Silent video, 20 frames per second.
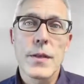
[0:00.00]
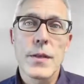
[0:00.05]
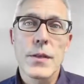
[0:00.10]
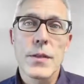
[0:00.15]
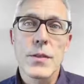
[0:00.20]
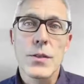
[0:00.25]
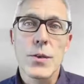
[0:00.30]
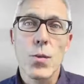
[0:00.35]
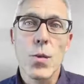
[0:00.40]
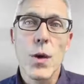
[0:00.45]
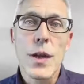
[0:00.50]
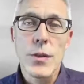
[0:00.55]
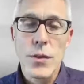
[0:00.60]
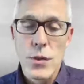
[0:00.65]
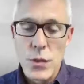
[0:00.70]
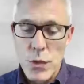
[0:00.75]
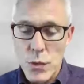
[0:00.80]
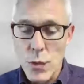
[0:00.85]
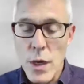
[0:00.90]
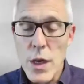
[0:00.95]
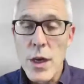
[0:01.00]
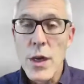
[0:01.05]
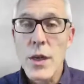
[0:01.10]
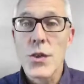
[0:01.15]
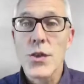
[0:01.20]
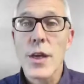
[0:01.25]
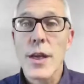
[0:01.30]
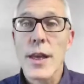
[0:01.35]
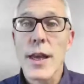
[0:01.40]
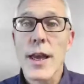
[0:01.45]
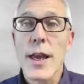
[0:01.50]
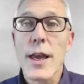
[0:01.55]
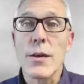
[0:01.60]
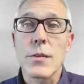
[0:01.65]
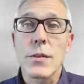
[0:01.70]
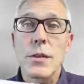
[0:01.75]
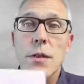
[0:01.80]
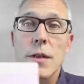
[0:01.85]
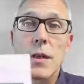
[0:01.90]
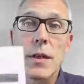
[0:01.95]
So why don't you check
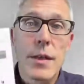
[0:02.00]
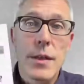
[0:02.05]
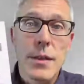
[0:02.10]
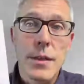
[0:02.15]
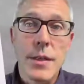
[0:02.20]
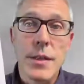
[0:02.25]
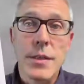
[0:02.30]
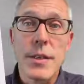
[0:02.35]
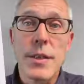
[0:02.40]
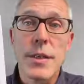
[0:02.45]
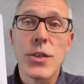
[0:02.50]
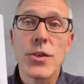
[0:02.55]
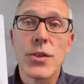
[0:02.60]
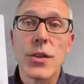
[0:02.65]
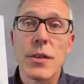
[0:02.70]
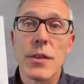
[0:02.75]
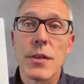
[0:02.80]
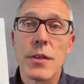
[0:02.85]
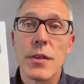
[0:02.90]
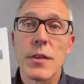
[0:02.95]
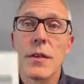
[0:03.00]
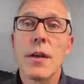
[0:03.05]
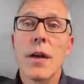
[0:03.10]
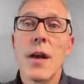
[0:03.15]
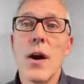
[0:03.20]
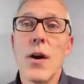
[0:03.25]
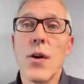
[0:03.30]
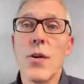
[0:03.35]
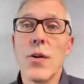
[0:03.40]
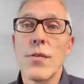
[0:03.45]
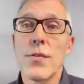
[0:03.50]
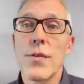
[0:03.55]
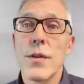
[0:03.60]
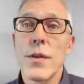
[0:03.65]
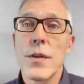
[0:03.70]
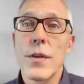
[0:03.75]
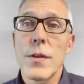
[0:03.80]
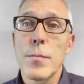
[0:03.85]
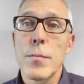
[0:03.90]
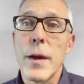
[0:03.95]
out this edition of
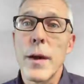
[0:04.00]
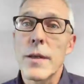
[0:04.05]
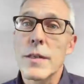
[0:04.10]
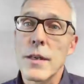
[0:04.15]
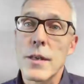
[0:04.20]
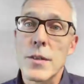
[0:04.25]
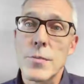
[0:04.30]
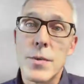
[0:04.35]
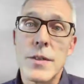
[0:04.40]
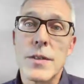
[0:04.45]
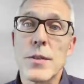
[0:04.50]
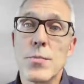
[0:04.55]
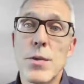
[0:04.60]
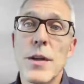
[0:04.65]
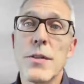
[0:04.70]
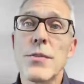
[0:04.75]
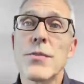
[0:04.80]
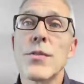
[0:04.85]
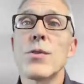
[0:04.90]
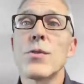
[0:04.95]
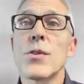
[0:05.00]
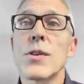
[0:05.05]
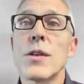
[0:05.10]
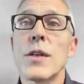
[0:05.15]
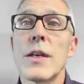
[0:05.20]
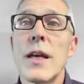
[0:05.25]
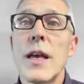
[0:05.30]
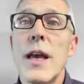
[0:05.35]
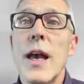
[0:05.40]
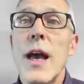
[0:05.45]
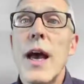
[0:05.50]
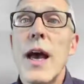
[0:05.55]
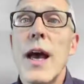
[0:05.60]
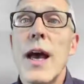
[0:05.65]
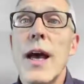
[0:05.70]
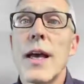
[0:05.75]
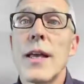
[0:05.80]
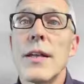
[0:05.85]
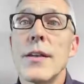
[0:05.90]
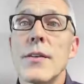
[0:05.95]
Bite-Sized Business Breakthroughs
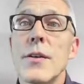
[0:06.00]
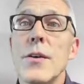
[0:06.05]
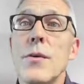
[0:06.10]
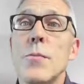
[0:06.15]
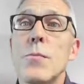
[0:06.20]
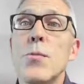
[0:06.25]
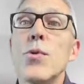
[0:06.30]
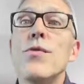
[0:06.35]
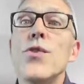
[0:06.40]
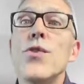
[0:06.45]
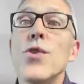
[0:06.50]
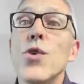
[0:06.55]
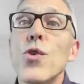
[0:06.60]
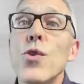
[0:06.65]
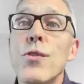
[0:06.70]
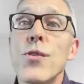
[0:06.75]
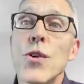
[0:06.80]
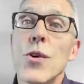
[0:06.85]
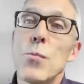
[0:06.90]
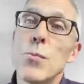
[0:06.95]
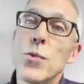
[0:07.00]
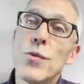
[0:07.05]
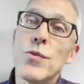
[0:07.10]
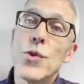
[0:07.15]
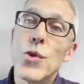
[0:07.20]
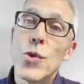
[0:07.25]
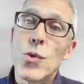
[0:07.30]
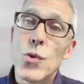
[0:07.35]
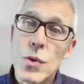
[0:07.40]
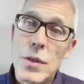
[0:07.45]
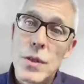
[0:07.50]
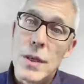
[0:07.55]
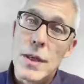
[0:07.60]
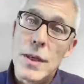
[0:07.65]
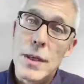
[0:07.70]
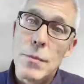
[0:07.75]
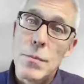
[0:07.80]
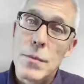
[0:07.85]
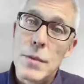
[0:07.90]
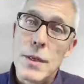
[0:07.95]
and move your firm, move your
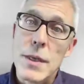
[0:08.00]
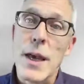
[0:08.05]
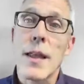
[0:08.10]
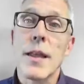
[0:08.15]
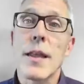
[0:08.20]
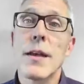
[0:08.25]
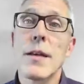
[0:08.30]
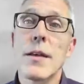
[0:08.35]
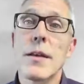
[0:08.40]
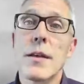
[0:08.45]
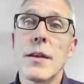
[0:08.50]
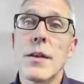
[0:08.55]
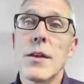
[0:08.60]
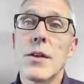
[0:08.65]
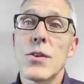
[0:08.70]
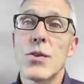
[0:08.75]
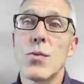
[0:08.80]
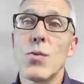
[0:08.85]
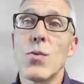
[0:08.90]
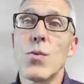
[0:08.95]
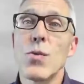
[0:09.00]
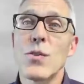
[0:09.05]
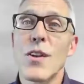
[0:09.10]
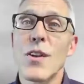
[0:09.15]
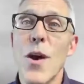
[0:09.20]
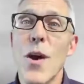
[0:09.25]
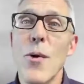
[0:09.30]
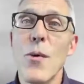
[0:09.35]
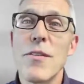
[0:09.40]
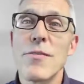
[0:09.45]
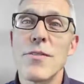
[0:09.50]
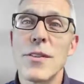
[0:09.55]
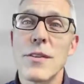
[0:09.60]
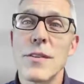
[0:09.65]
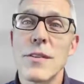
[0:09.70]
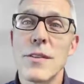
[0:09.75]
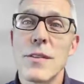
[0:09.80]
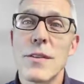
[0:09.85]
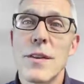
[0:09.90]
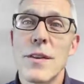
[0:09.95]
team together towards low
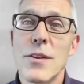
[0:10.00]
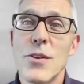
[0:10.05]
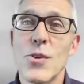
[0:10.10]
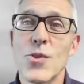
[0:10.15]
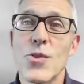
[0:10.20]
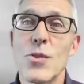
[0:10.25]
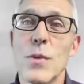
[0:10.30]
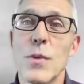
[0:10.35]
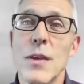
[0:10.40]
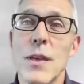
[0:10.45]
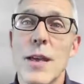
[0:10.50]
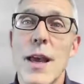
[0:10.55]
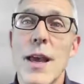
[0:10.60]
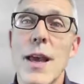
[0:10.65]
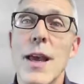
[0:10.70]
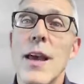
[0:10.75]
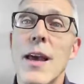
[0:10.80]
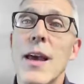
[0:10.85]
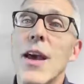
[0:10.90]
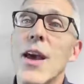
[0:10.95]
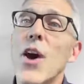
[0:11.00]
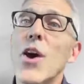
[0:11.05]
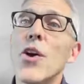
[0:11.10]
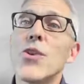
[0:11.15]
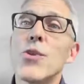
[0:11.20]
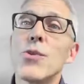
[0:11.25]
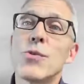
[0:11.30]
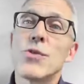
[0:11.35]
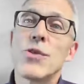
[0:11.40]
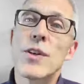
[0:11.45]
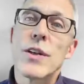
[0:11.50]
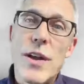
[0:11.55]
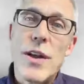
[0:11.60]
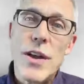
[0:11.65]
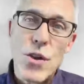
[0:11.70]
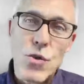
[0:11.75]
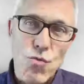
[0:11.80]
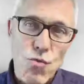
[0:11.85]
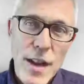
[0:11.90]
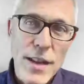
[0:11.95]
effort customer care, and you'll
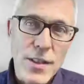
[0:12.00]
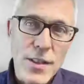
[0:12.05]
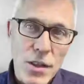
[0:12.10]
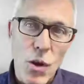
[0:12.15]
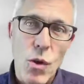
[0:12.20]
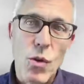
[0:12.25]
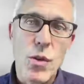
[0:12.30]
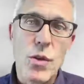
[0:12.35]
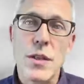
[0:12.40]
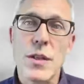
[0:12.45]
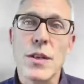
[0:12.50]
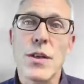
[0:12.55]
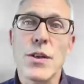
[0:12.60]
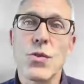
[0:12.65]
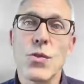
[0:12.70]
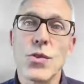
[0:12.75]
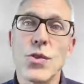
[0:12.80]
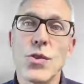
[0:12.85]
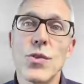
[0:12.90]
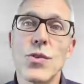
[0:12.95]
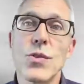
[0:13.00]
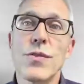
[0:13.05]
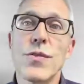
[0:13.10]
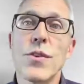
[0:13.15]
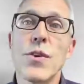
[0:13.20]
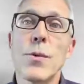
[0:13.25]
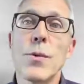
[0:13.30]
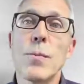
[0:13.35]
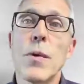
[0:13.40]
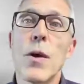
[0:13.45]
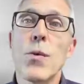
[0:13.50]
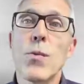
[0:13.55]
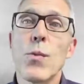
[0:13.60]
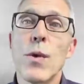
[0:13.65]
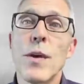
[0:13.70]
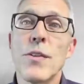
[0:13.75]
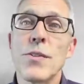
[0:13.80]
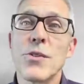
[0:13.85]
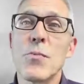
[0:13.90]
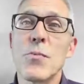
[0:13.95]
generate greater loyalty across your firm
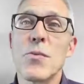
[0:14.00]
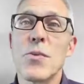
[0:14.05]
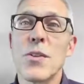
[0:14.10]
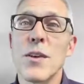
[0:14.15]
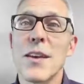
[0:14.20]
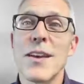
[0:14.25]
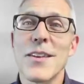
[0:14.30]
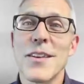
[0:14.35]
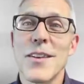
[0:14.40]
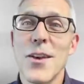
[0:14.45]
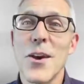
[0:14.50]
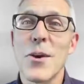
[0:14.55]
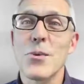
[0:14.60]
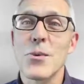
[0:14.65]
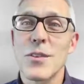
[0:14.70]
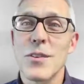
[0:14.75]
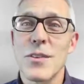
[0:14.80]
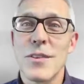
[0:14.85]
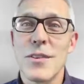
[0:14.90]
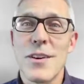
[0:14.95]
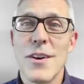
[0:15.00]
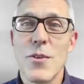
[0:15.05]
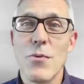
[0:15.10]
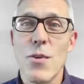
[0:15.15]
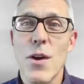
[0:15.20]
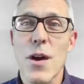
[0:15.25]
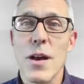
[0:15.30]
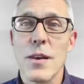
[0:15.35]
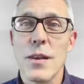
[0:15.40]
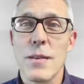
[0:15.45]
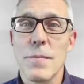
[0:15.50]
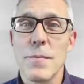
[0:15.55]
when something goes awry.